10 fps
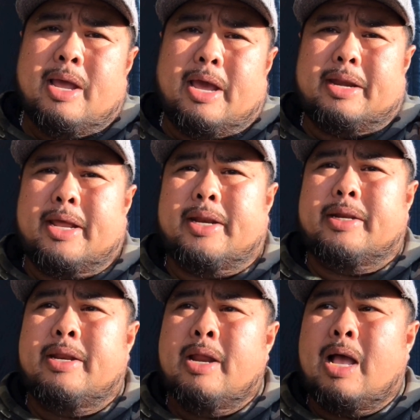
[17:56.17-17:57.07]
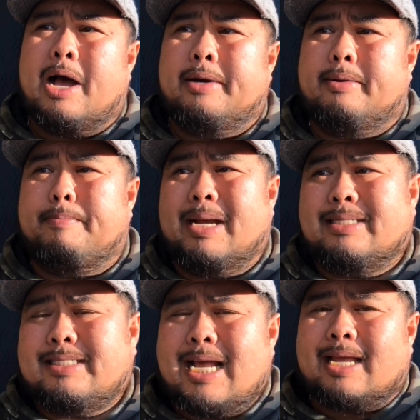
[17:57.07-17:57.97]
and then my
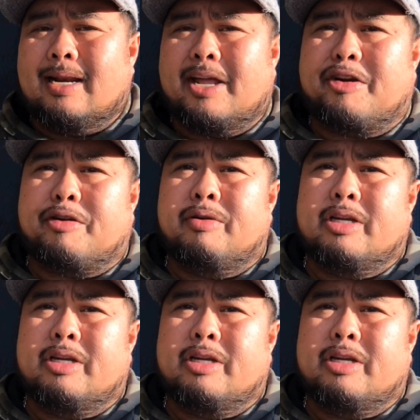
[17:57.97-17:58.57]
second layer